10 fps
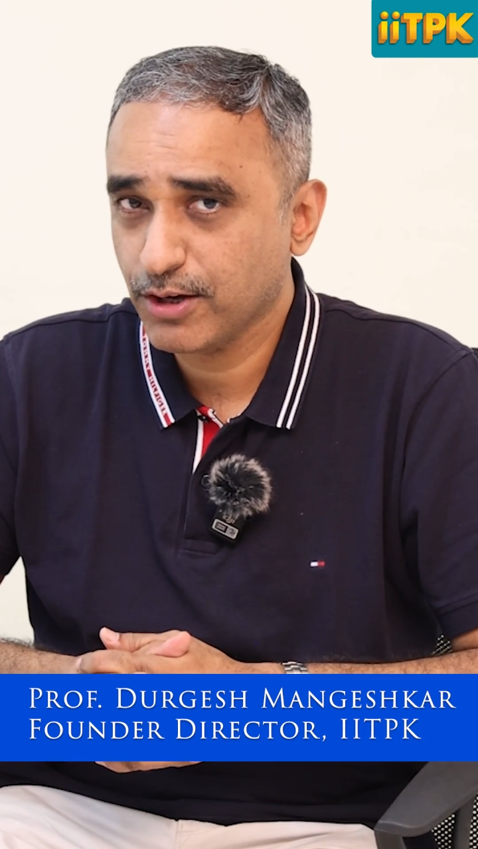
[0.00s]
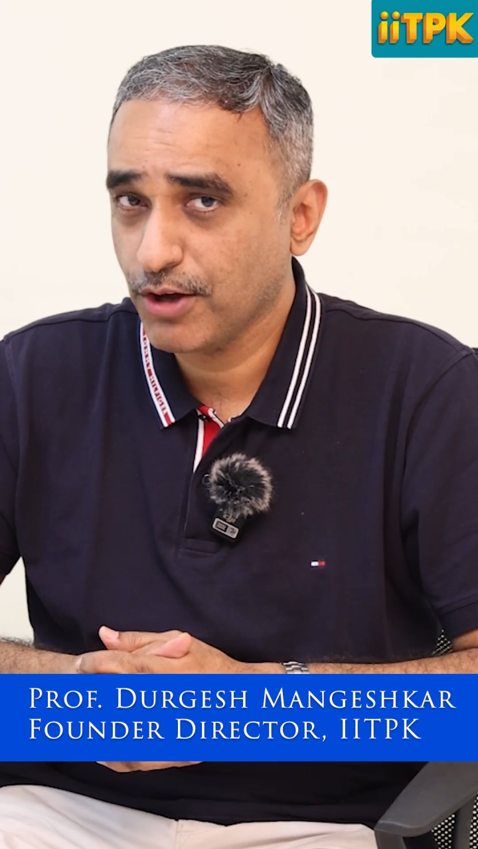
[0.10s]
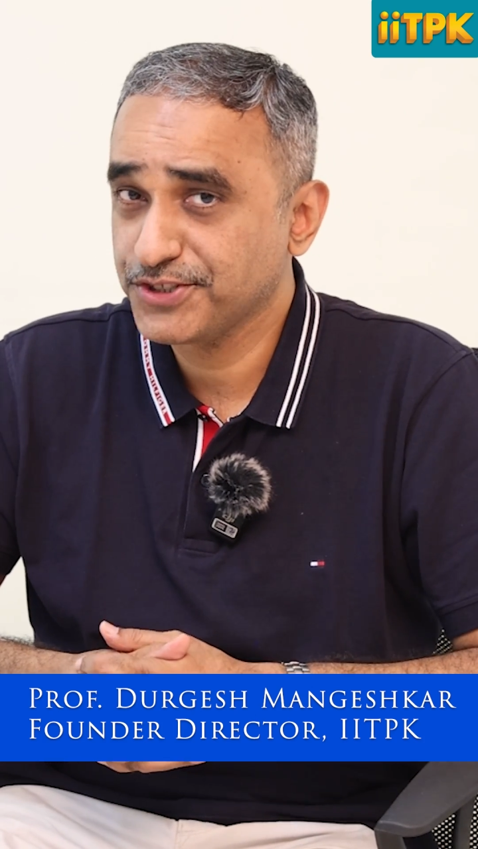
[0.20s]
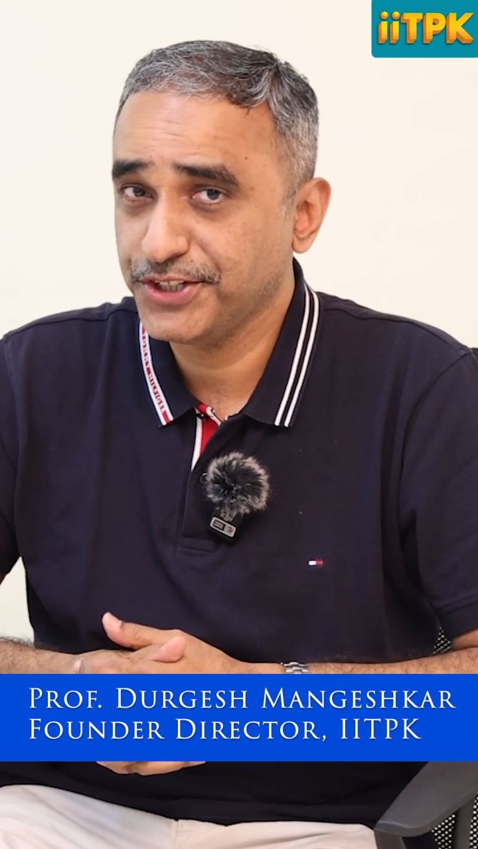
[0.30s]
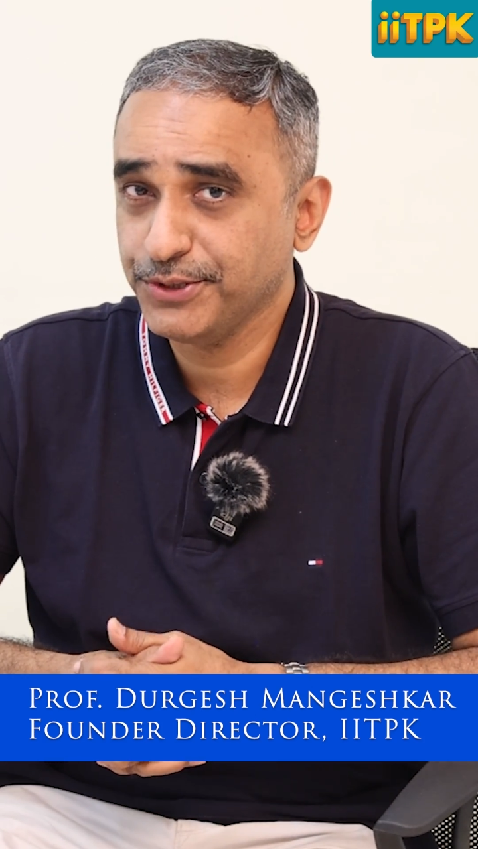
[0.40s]

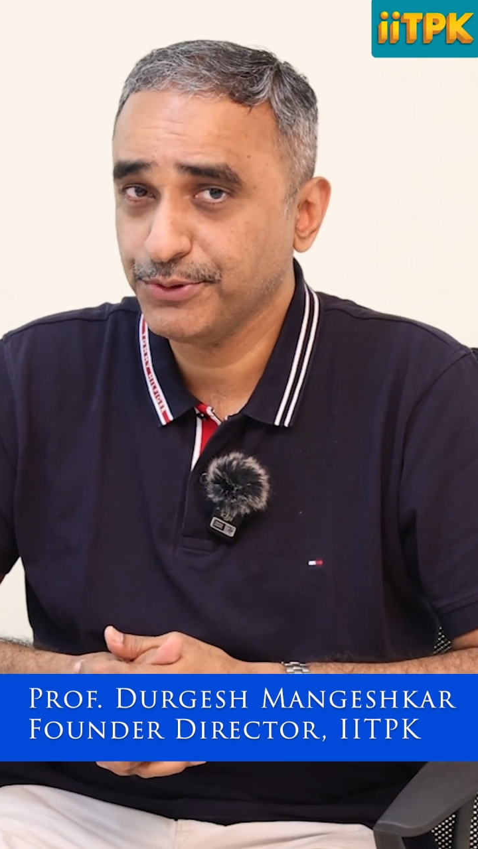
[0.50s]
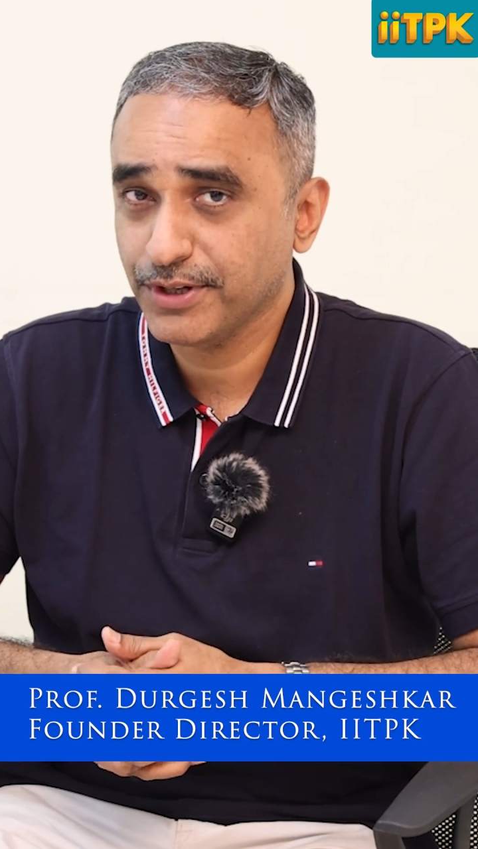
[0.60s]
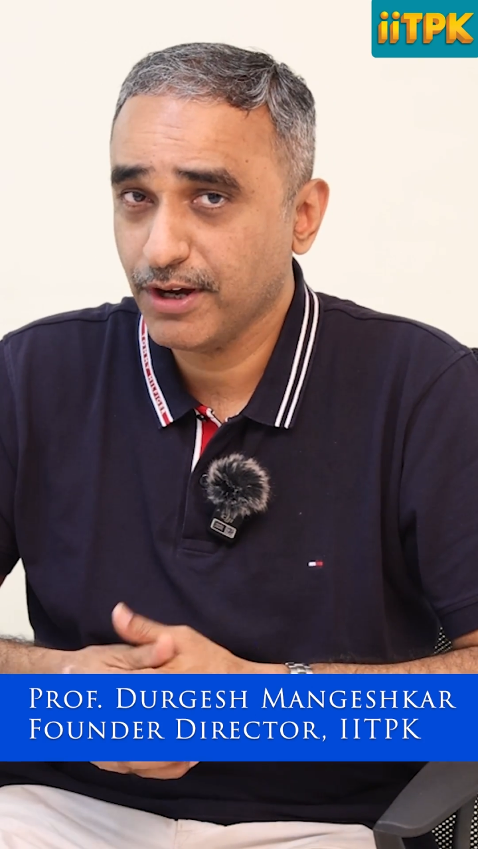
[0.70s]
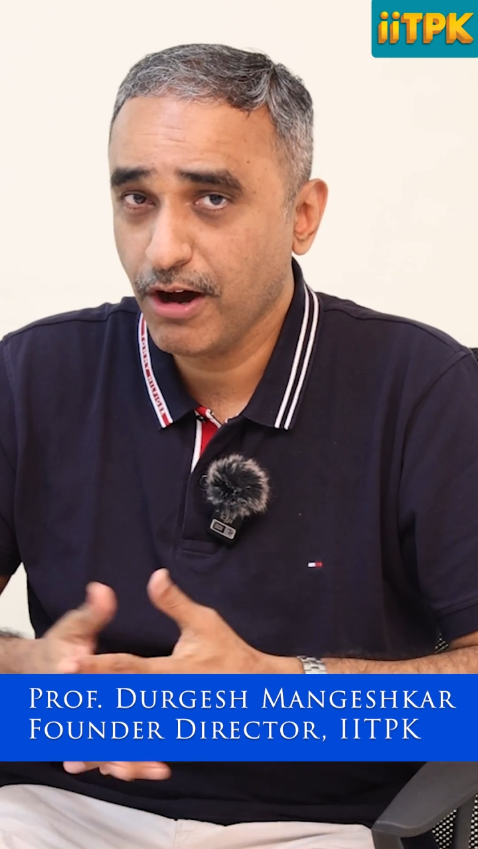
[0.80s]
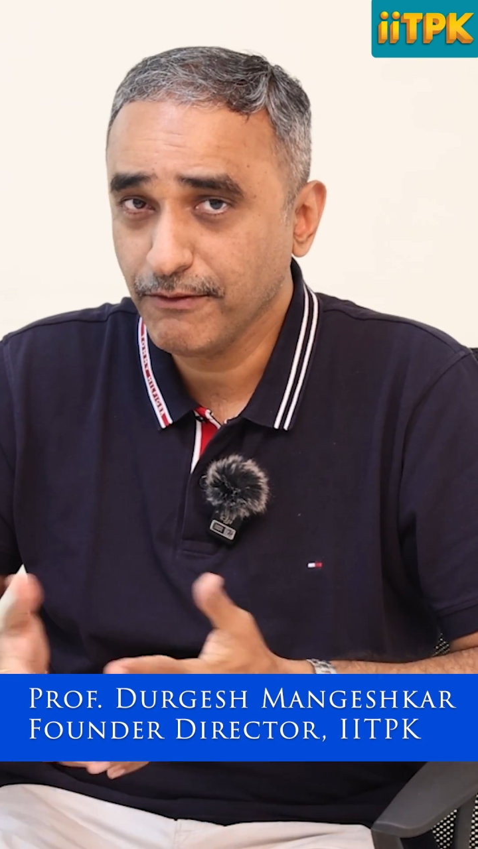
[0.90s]

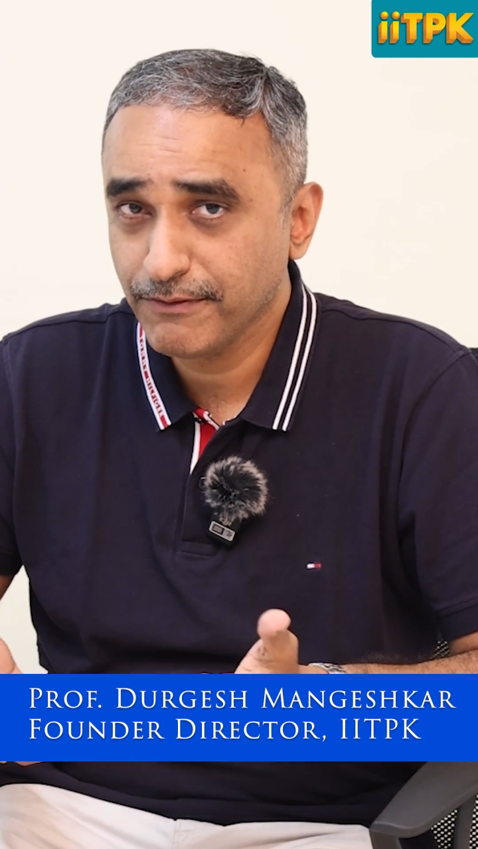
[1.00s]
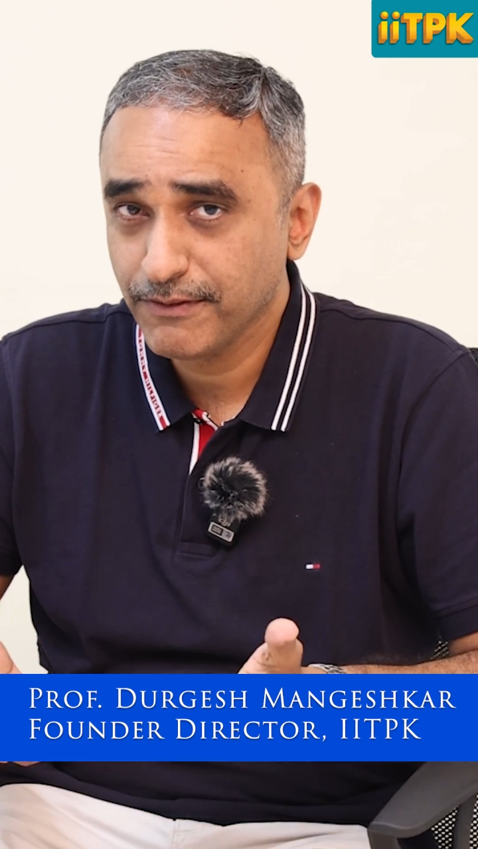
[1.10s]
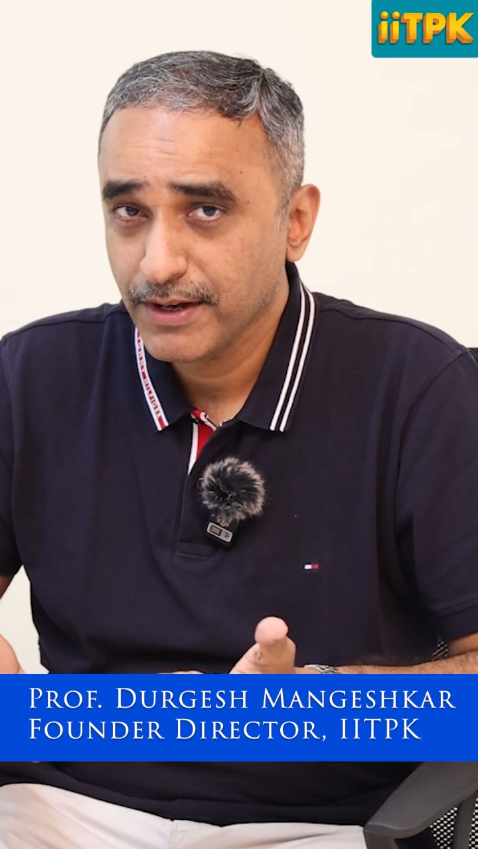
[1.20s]
constitute of?